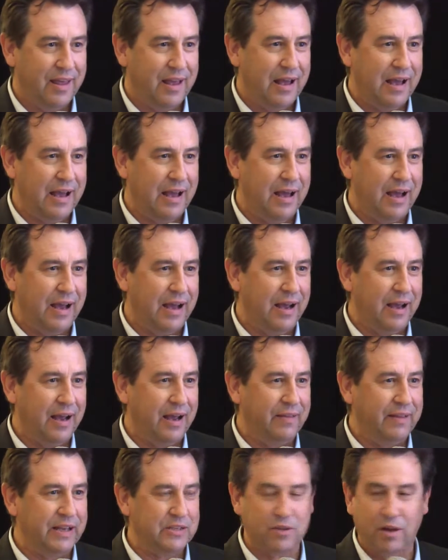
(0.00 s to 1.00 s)

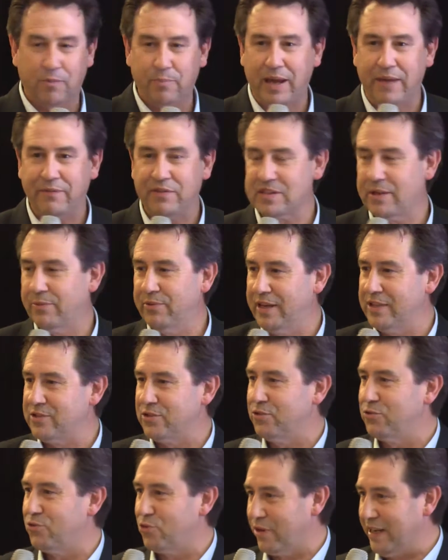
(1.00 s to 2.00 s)
That's not bad for someone who
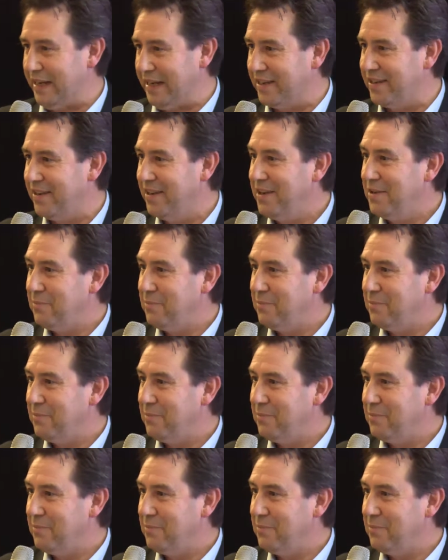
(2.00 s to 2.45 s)
doesn't drink.